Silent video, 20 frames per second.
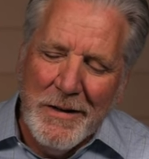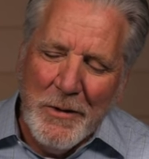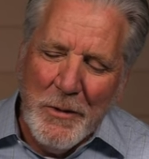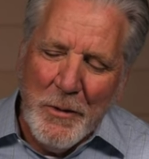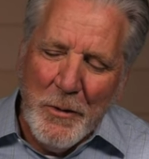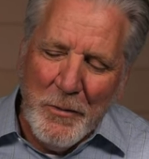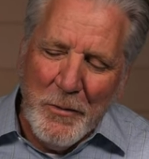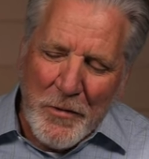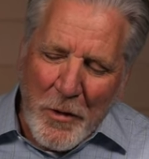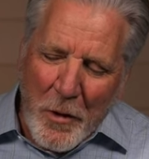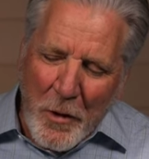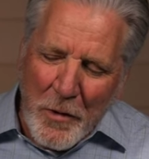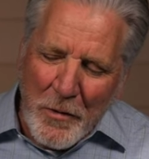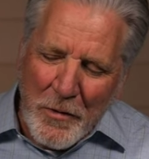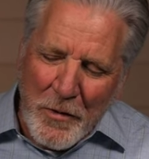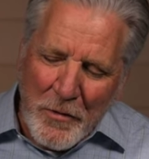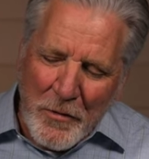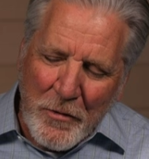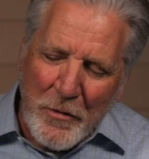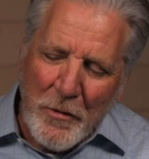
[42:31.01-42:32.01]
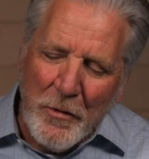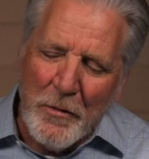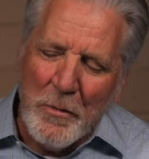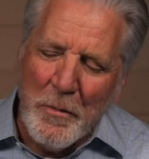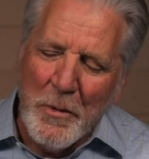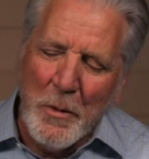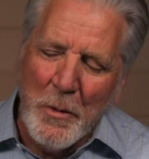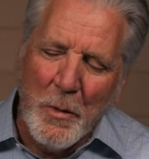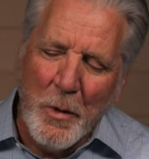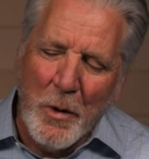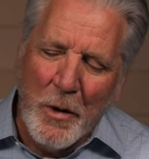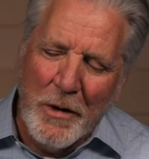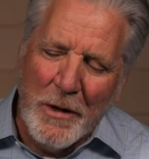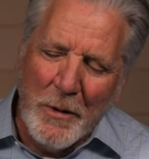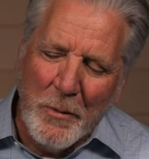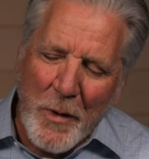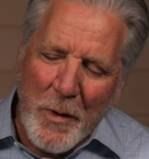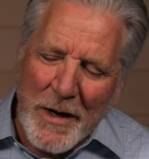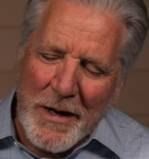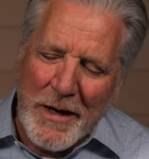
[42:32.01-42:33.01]
who's heard the truth from your word
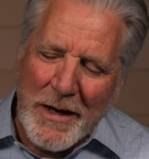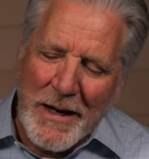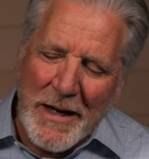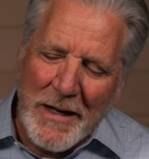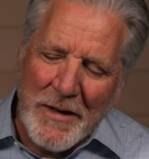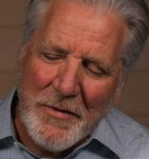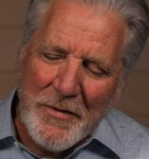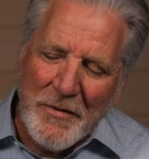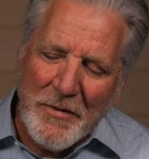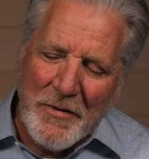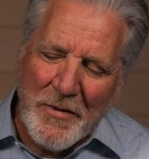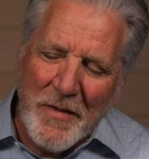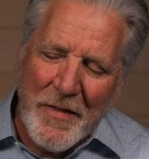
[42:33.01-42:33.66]
and recognizes